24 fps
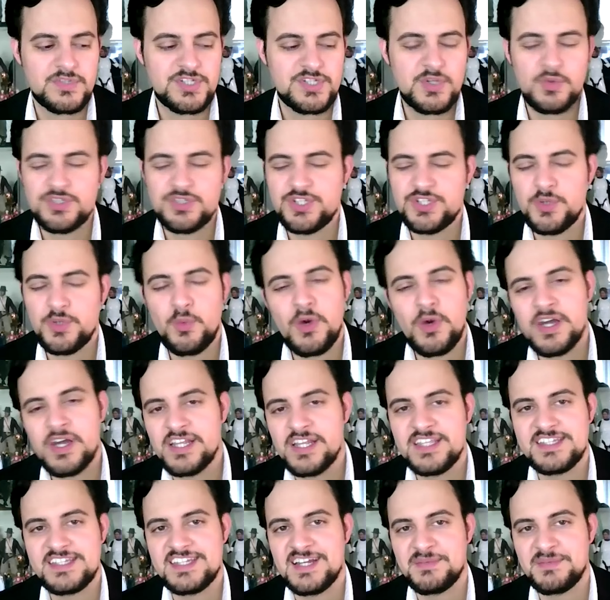So so
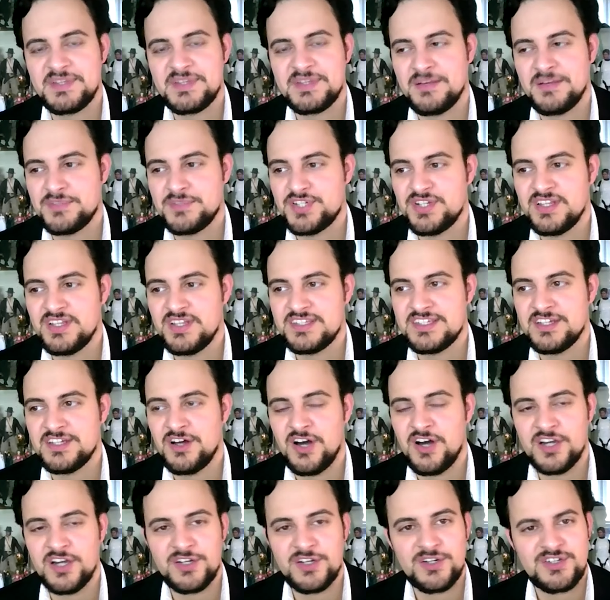what is it? I mean, I'm sure that's
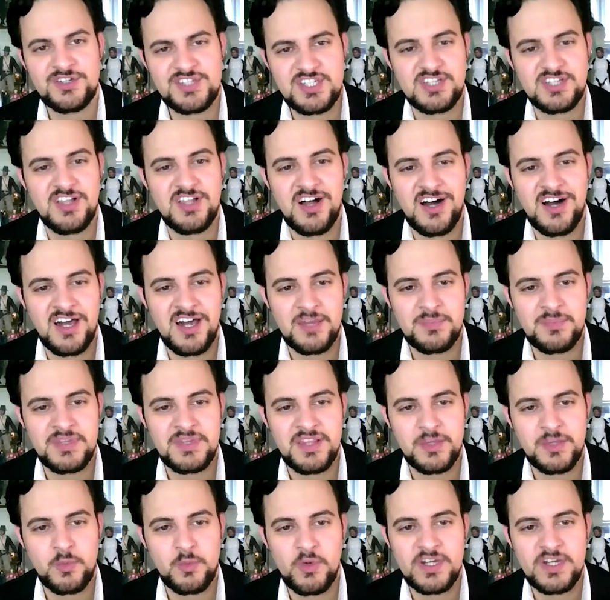an honored slot, but
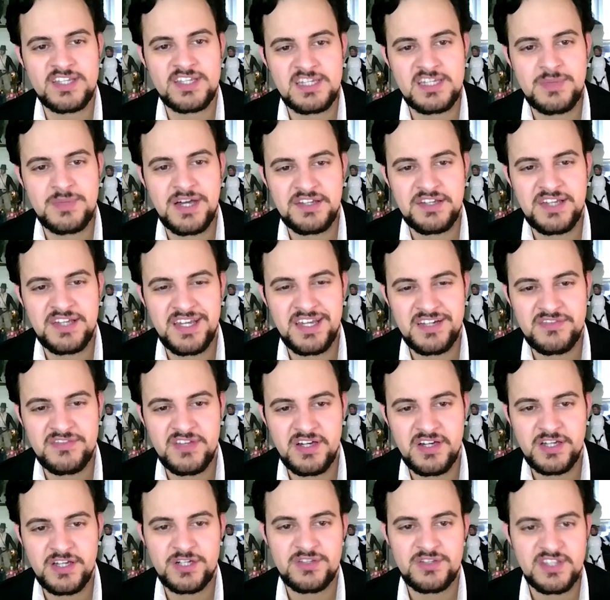like what is it about Night of the
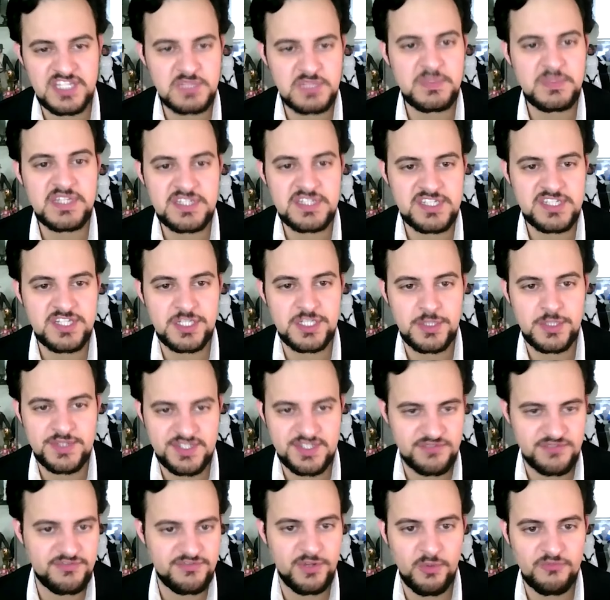Hunter that speaks to you as a
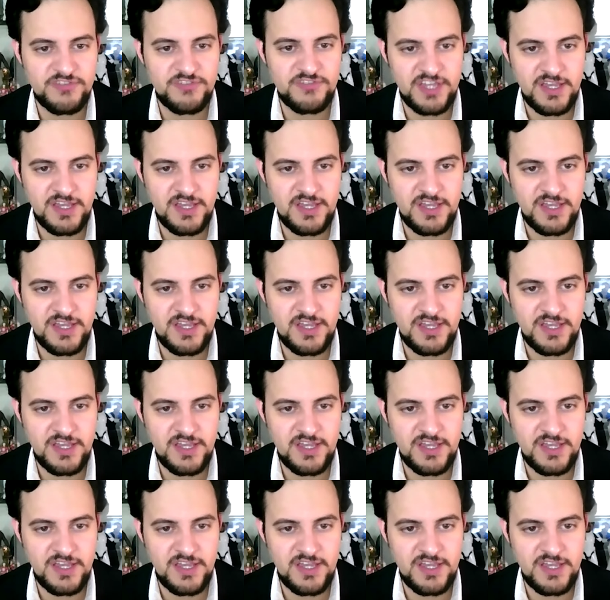film